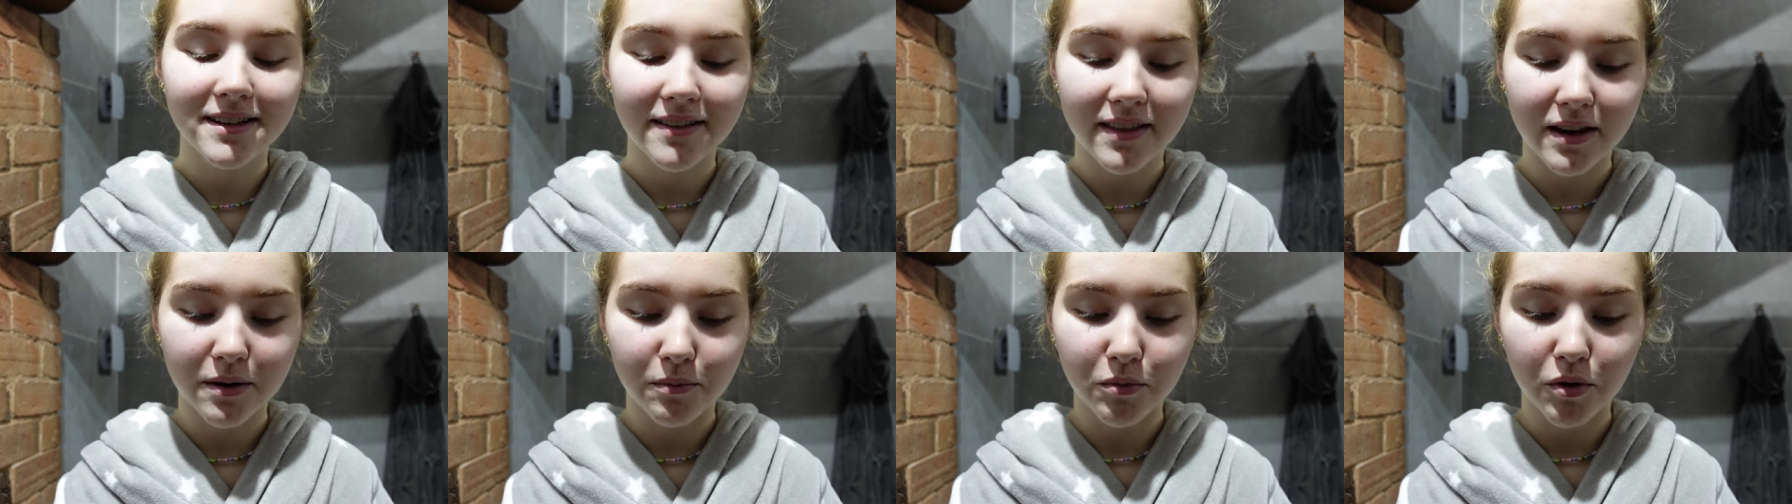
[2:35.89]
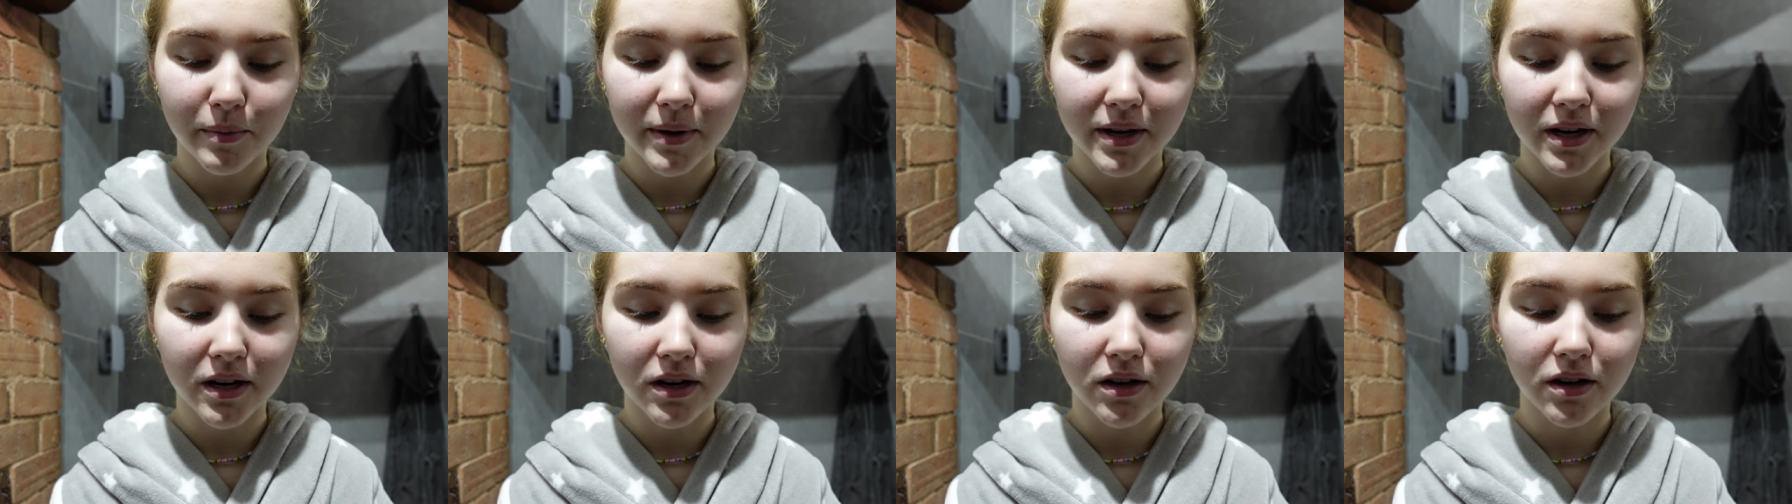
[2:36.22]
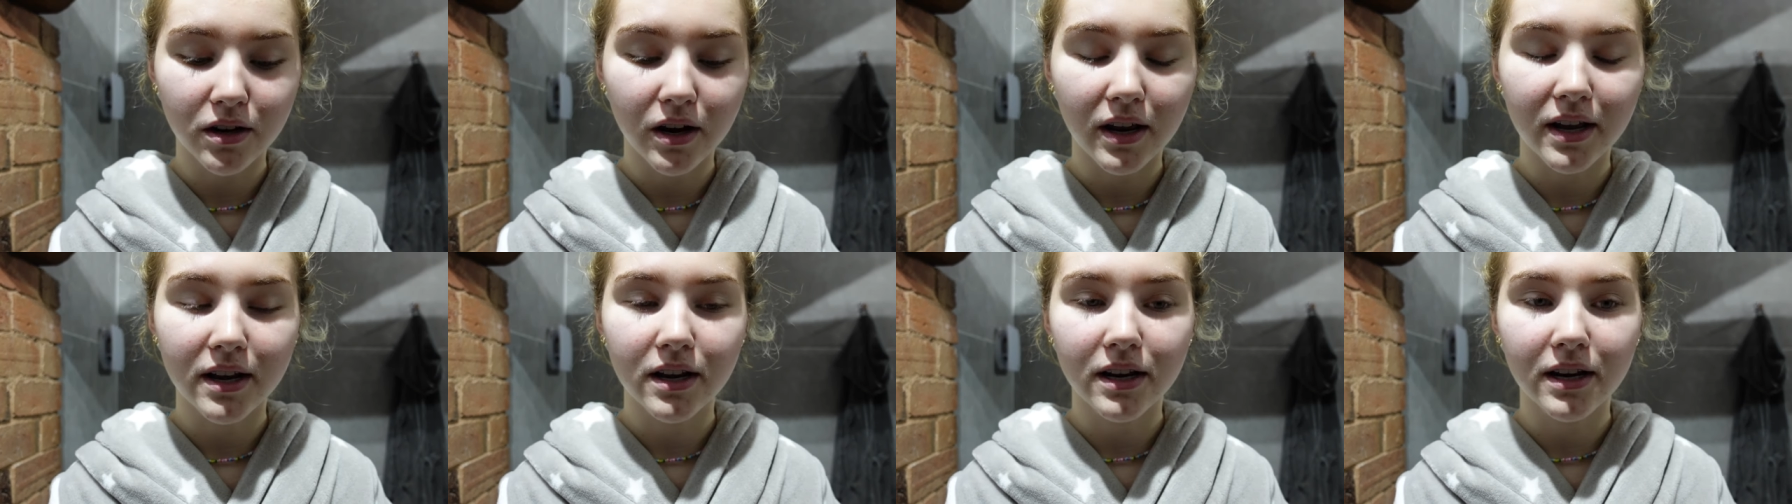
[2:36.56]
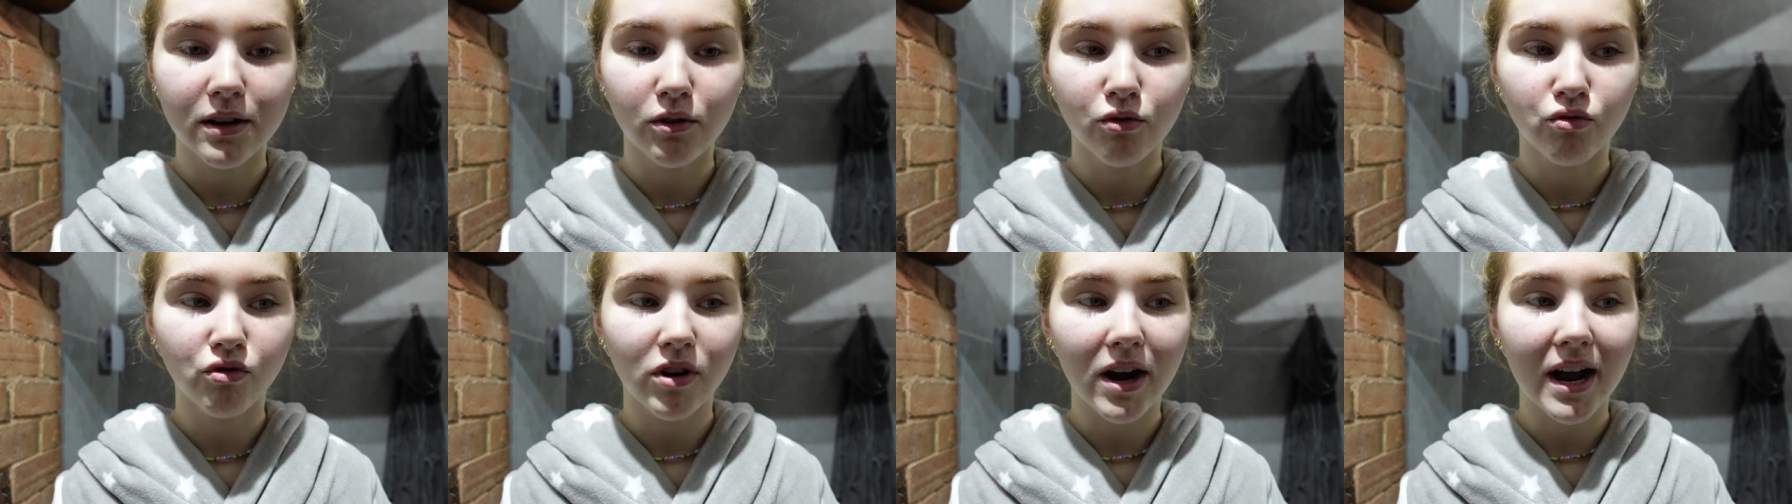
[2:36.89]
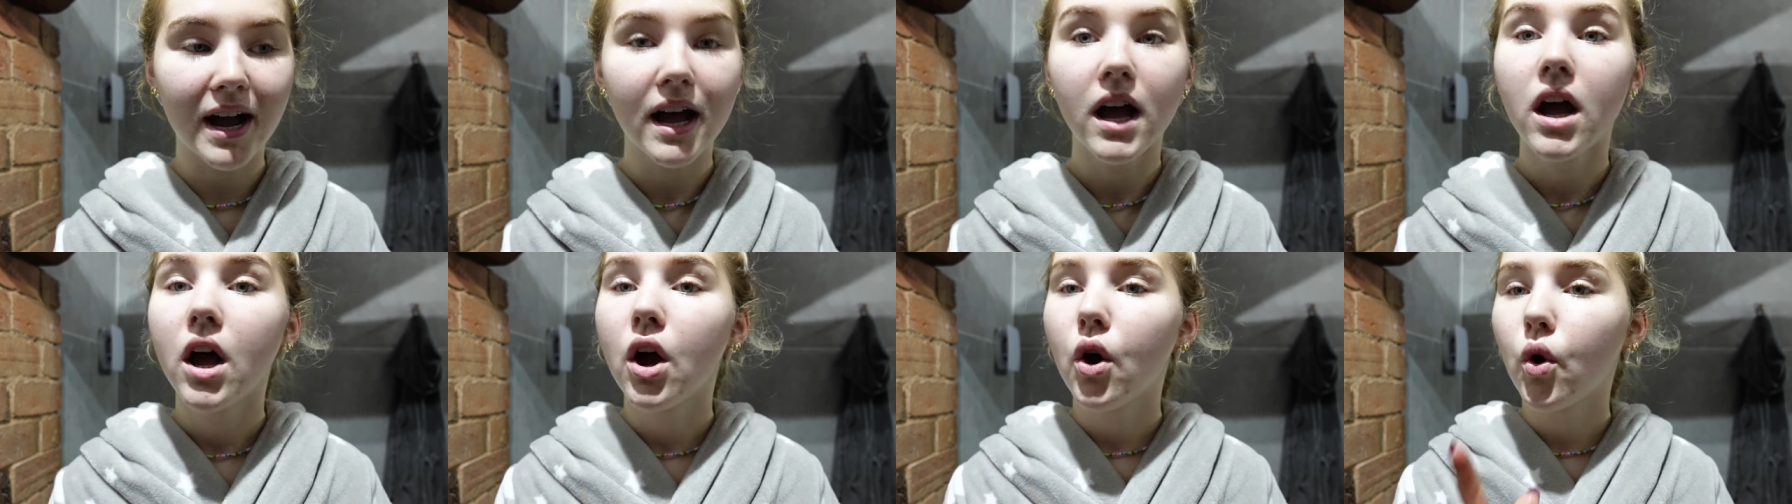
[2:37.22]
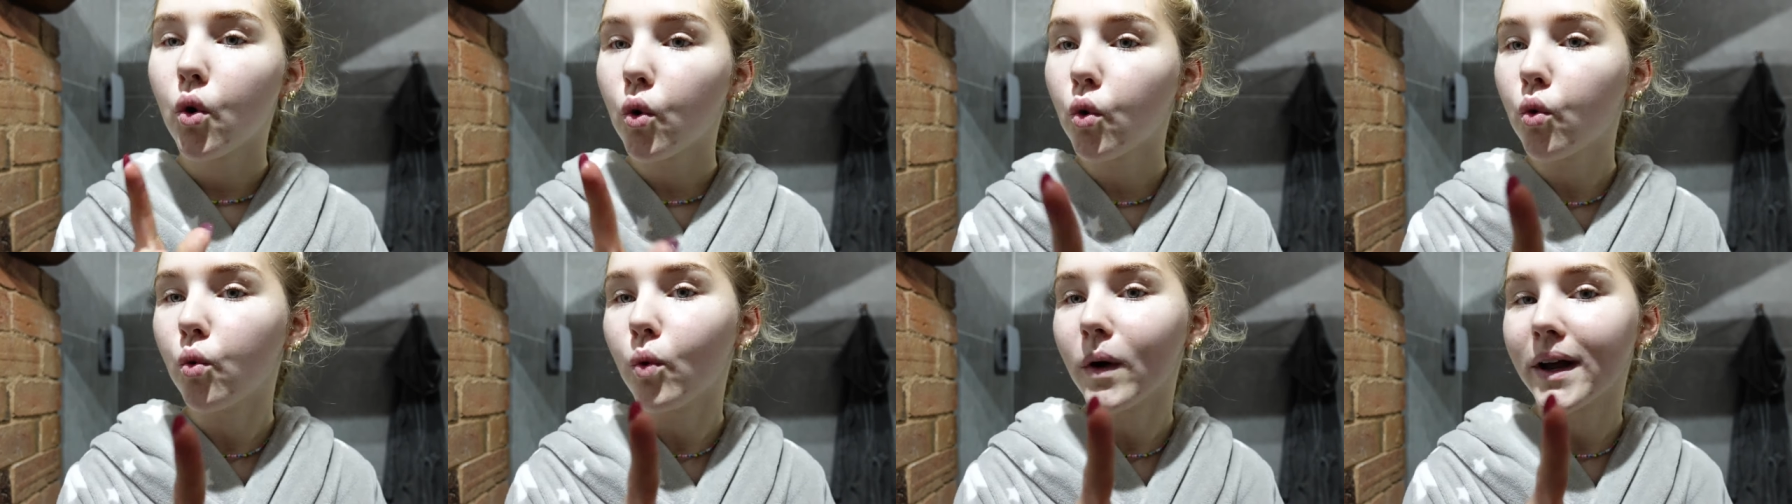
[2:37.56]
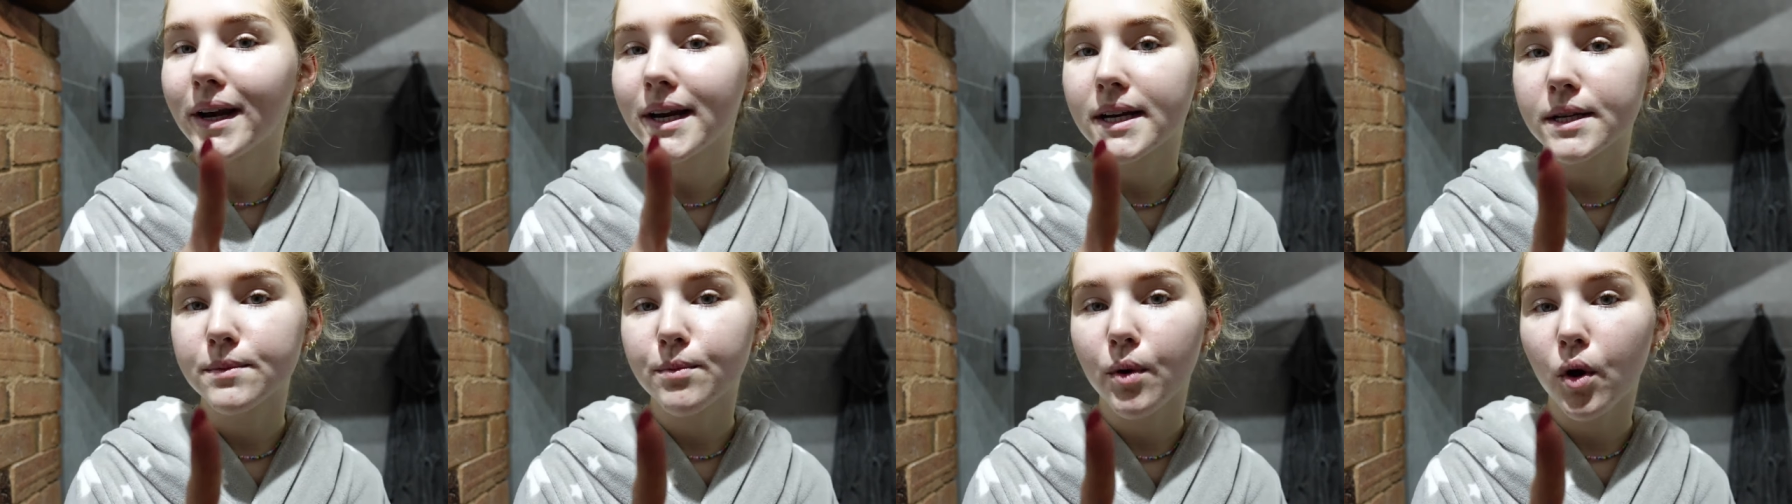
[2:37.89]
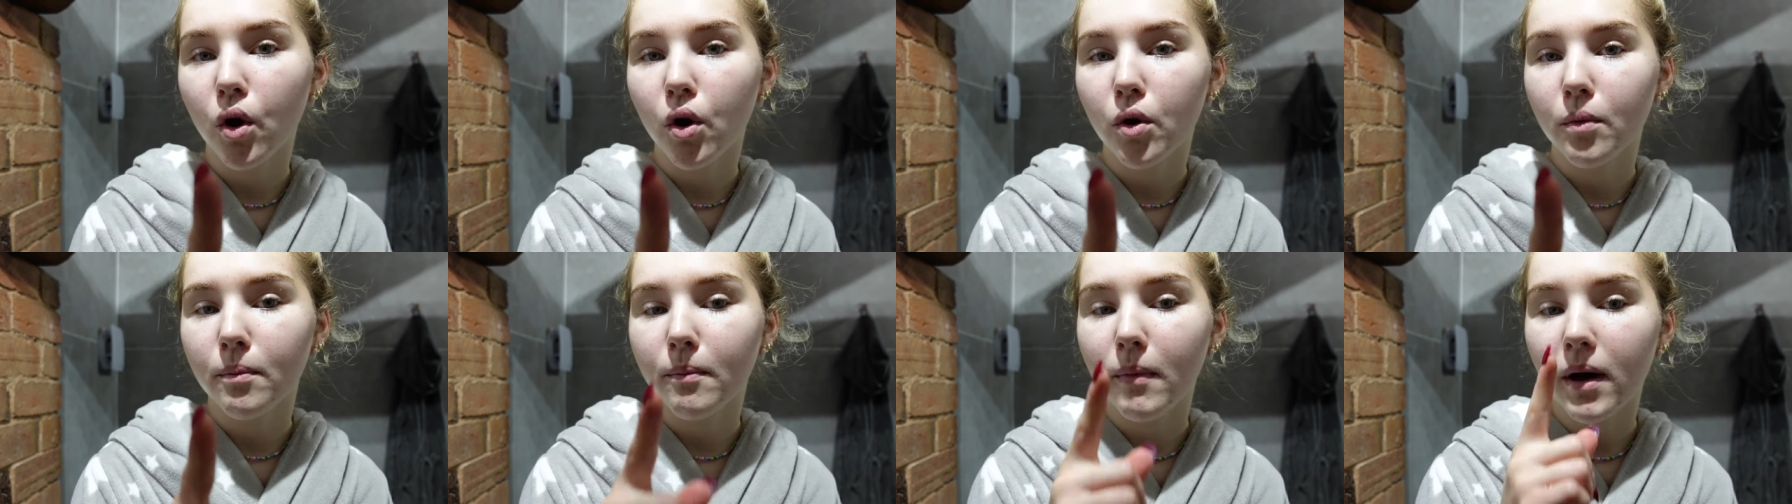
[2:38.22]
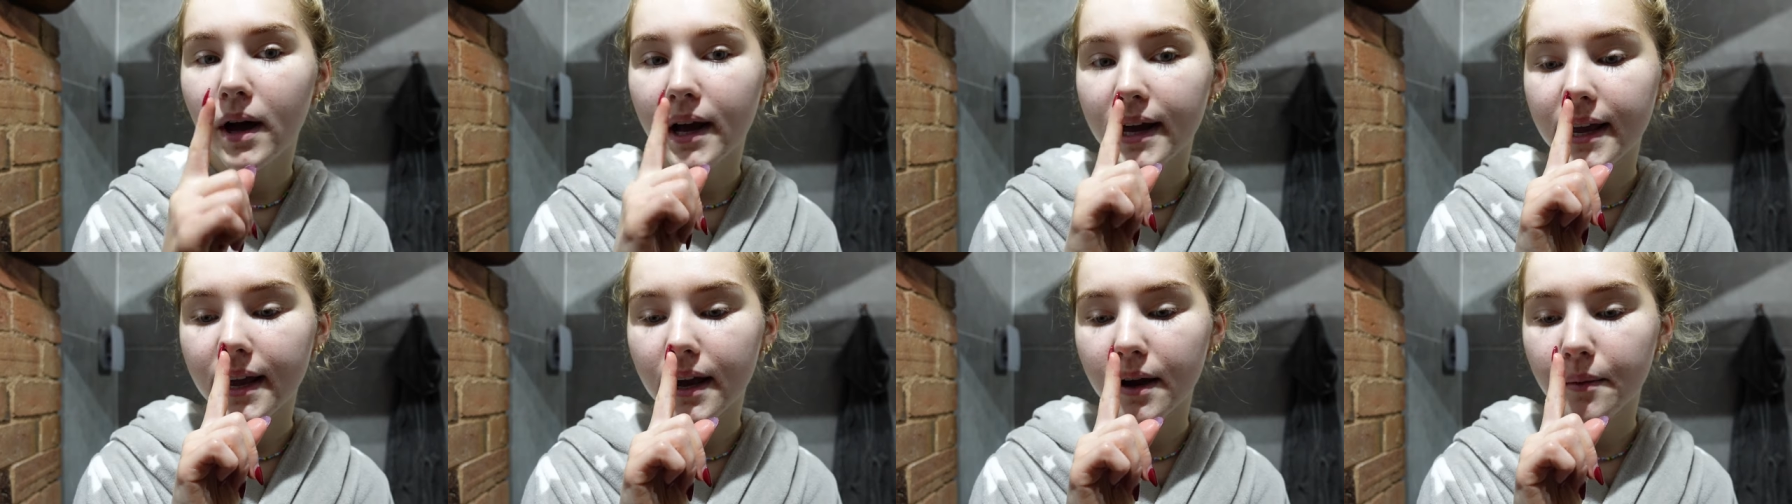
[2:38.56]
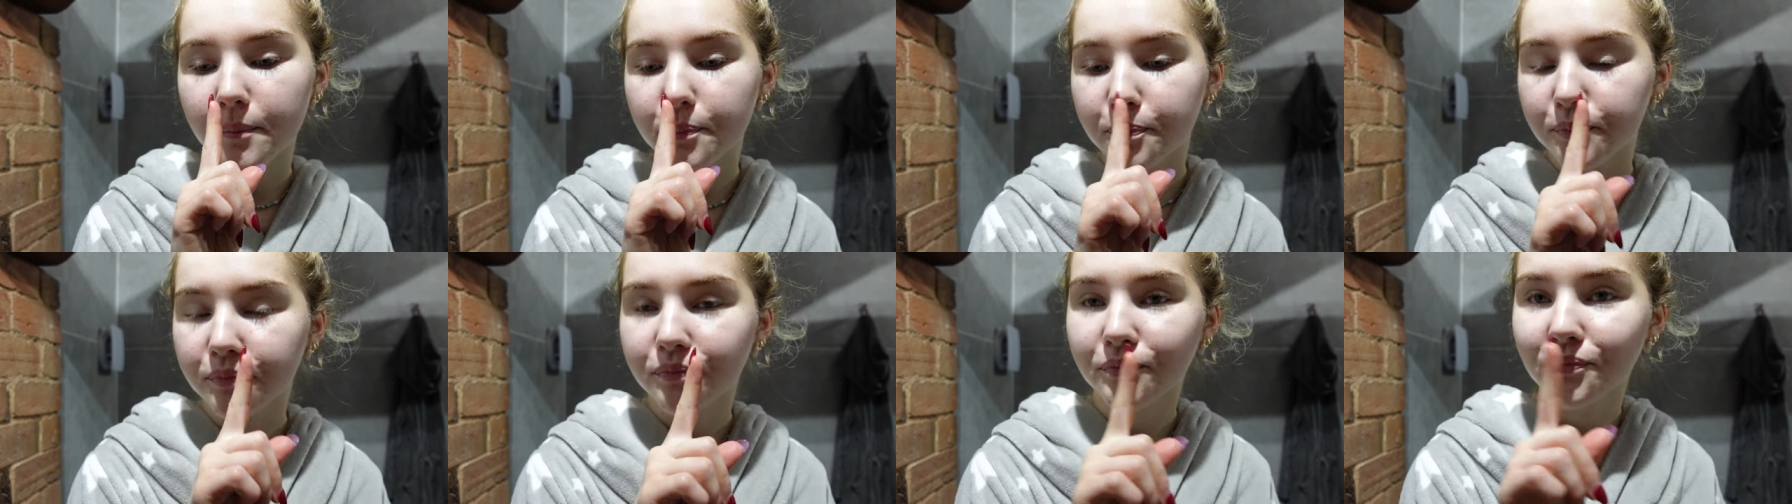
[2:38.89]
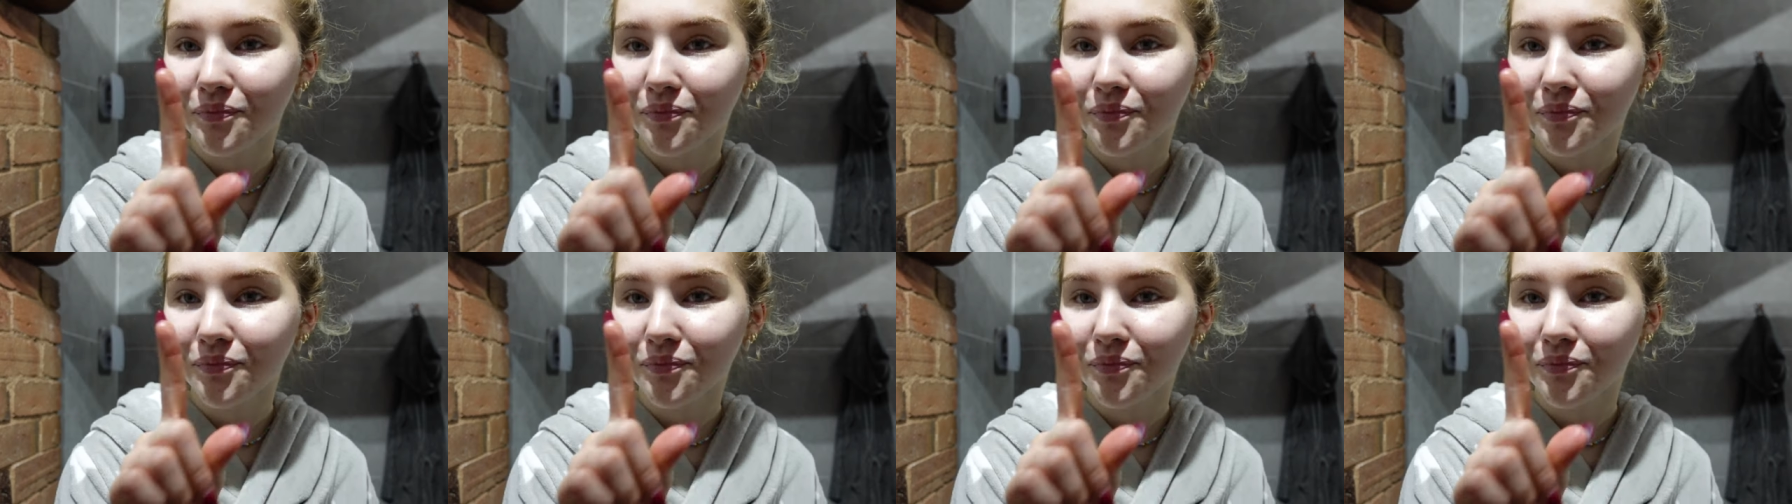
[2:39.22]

and then I'm probably gonna look like a little rat. Oh, I need to put on my